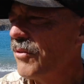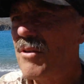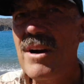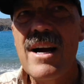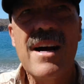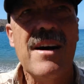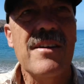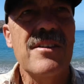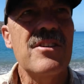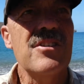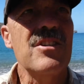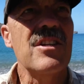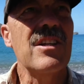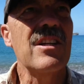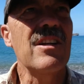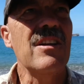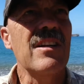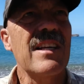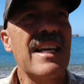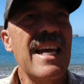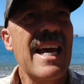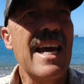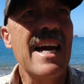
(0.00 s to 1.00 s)
around. There's a
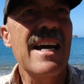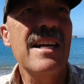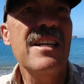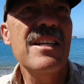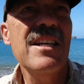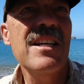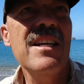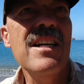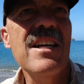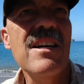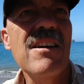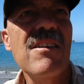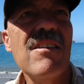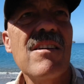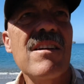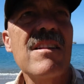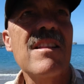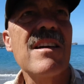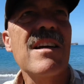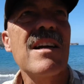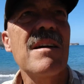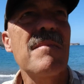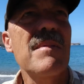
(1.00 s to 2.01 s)
little canyon here. I
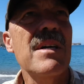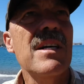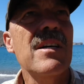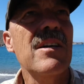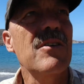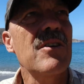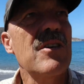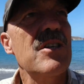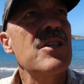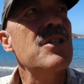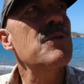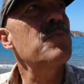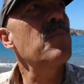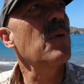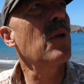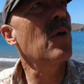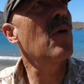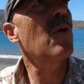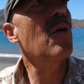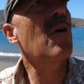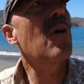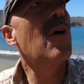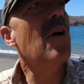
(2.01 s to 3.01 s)
think I'm going to go
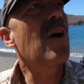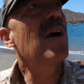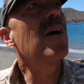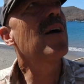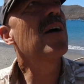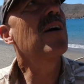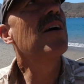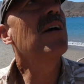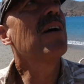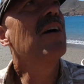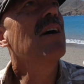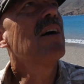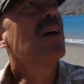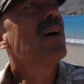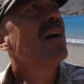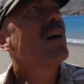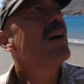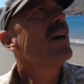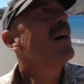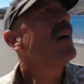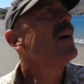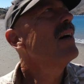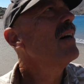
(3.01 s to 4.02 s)
explore,
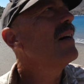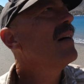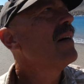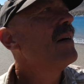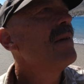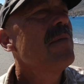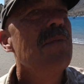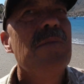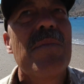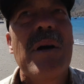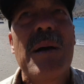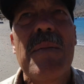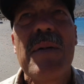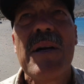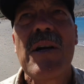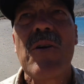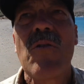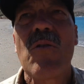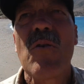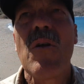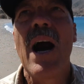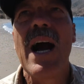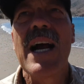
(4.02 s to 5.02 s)
maybe
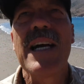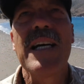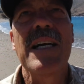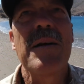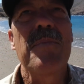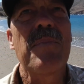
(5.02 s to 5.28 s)
hike